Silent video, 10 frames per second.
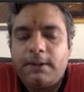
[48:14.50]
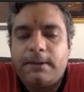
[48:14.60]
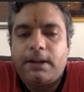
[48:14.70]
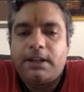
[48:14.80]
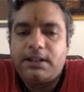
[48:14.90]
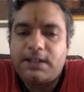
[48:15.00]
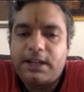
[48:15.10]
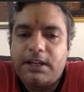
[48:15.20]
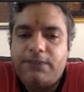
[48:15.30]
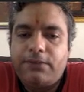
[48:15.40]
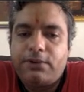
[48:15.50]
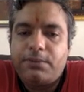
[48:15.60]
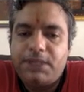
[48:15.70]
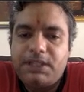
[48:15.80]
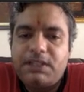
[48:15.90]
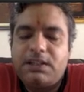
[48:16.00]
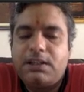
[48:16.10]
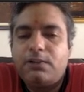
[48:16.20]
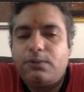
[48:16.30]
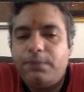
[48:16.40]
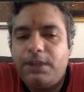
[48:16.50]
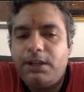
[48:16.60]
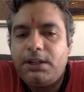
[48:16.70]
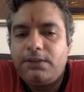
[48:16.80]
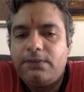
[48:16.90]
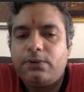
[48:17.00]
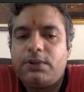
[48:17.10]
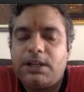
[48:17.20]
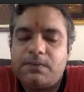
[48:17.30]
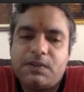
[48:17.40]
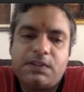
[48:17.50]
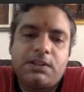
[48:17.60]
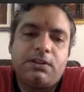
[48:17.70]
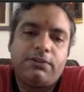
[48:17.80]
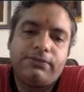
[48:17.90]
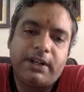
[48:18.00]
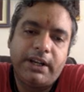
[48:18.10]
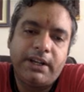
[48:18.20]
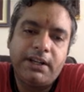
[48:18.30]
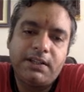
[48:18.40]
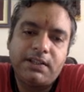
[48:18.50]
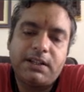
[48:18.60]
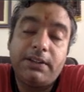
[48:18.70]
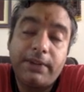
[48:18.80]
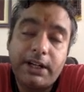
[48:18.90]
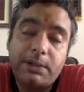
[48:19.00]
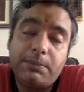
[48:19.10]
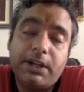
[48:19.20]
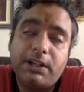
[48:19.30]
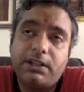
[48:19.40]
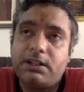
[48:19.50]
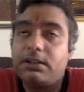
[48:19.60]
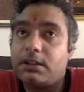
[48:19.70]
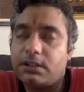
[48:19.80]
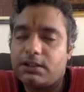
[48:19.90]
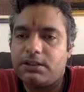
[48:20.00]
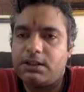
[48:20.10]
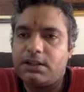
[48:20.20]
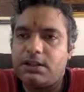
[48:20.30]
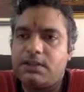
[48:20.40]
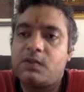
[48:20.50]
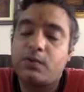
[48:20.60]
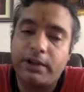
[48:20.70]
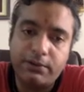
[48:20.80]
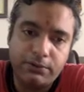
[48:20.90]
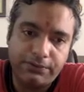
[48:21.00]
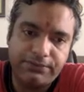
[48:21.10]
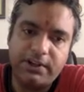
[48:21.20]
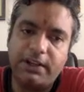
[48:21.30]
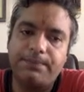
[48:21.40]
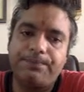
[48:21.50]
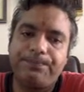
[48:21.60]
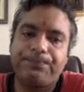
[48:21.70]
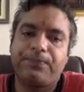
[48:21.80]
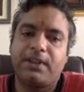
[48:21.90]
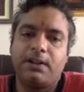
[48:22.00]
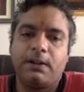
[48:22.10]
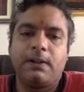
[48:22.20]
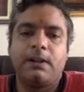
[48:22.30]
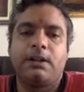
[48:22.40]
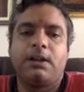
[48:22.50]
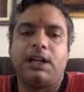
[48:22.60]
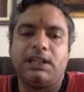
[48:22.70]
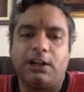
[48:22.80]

and the side for a BCC would be 4 times of the radius divided by the square root of 3. The